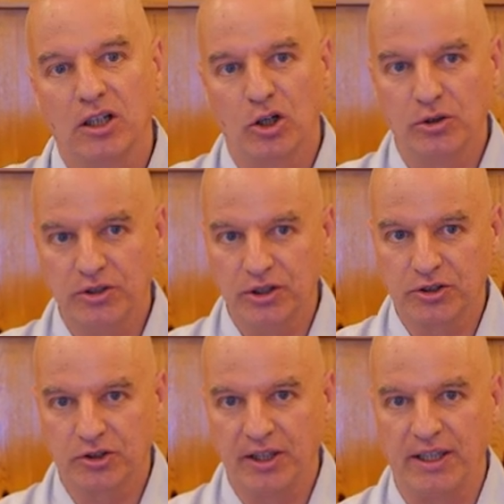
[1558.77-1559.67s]
Go to the
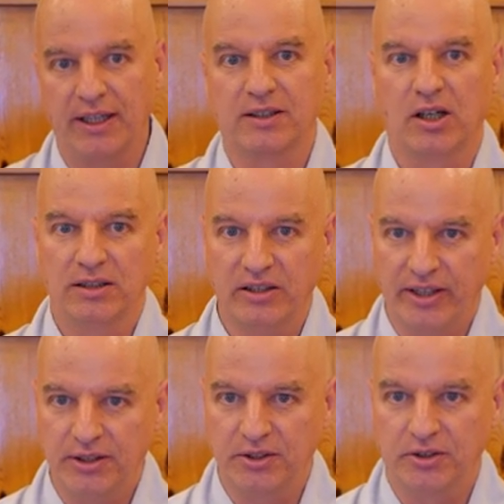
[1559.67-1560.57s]
tree and
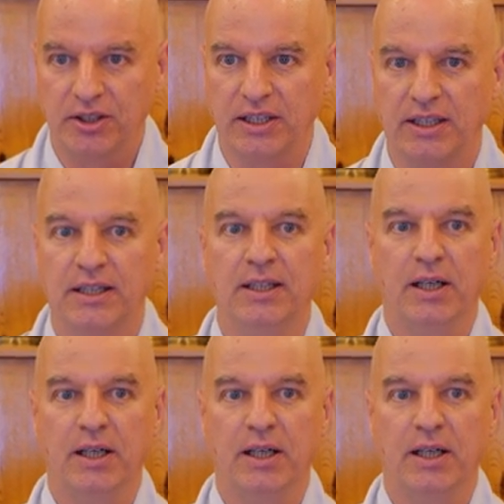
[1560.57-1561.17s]
cultivate the tree.